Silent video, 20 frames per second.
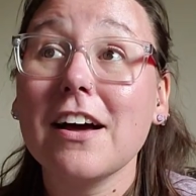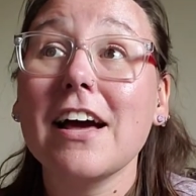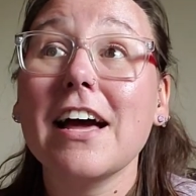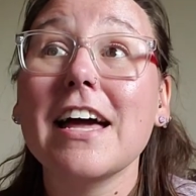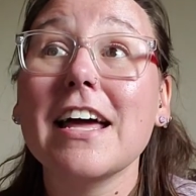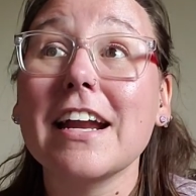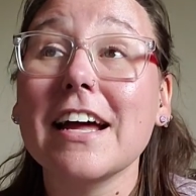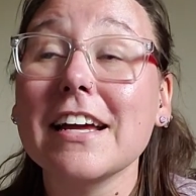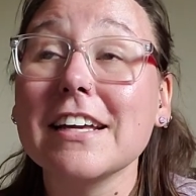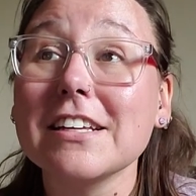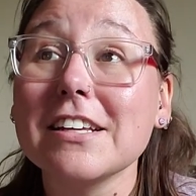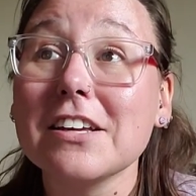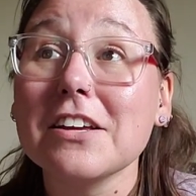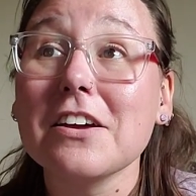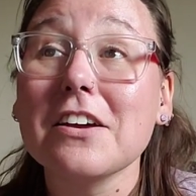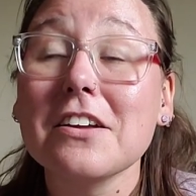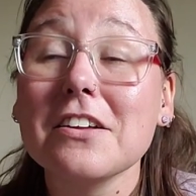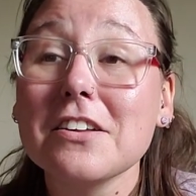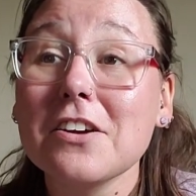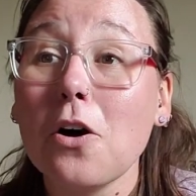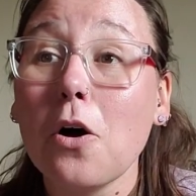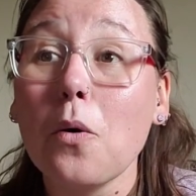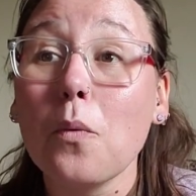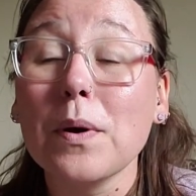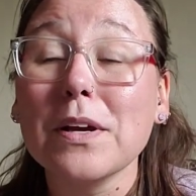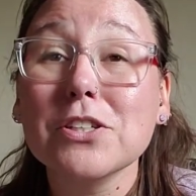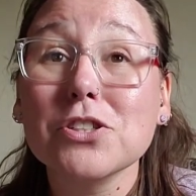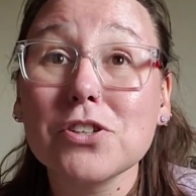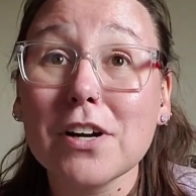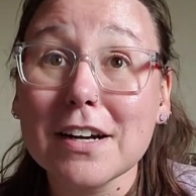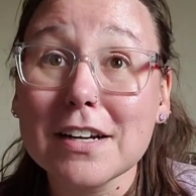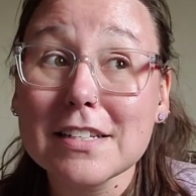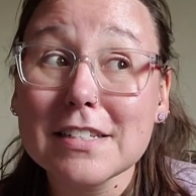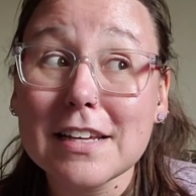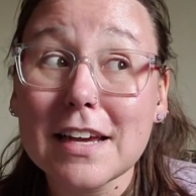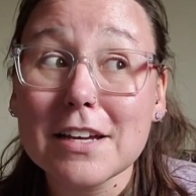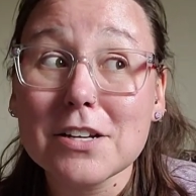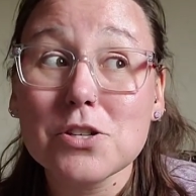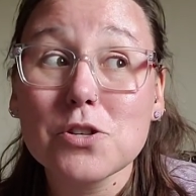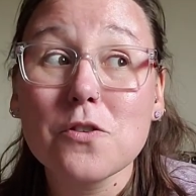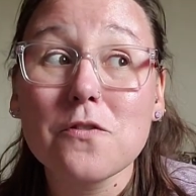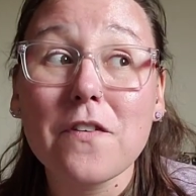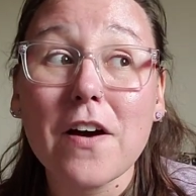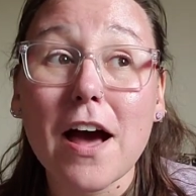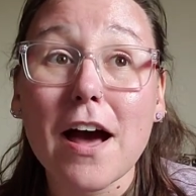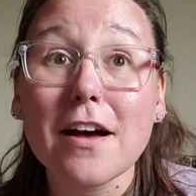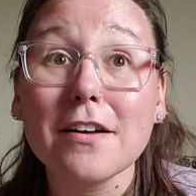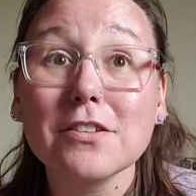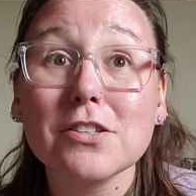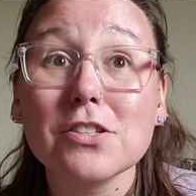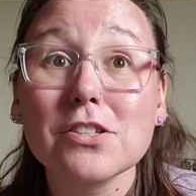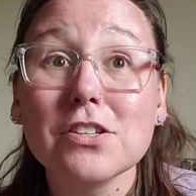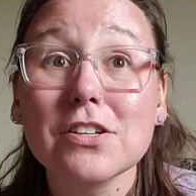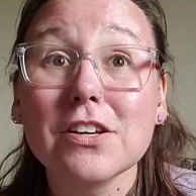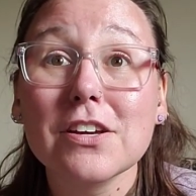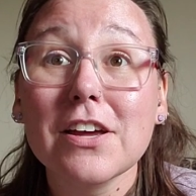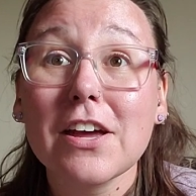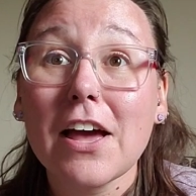and I always try to say it too fast,